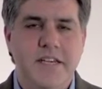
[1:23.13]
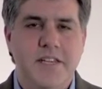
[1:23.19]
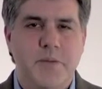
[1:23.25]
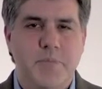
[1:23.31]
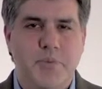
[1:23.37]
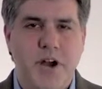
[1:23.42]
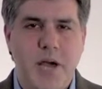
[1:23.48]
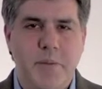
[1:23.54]

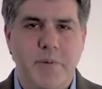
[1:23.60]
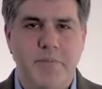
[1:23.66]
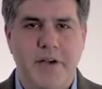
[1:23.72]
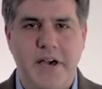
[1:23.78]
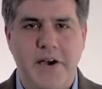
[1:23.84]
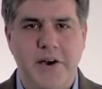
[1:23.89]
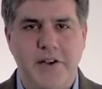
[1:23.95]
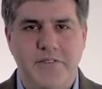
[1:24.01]
The problem,
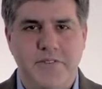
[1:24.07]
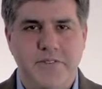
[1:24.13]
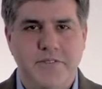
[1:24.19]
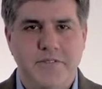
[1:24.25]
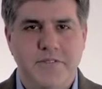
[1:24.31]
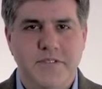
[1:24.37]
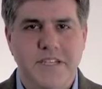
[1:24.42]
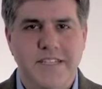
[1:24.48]

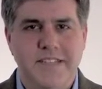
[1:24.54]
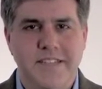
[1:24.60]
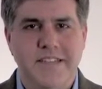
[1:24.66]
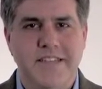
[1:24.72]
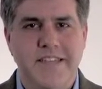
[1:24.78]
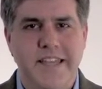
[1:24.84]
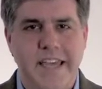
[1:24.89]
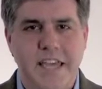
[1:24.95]
however, is
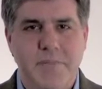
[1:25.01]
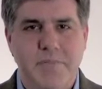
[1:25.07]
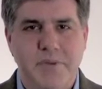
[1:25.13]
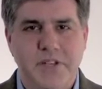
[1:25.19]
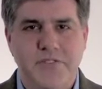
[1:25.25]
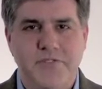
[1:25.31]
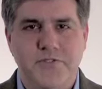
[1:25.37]
that the AP